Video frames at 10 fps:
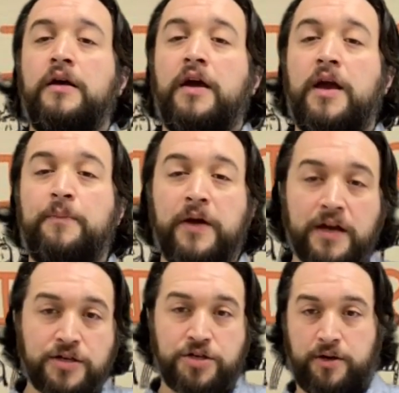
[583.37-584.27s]
a
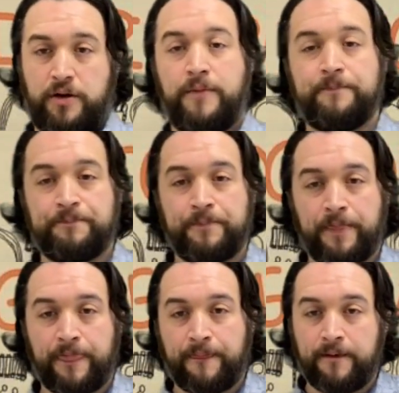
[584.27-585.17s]
picture
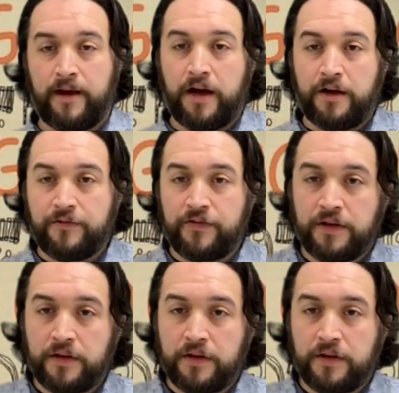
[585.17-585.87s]
of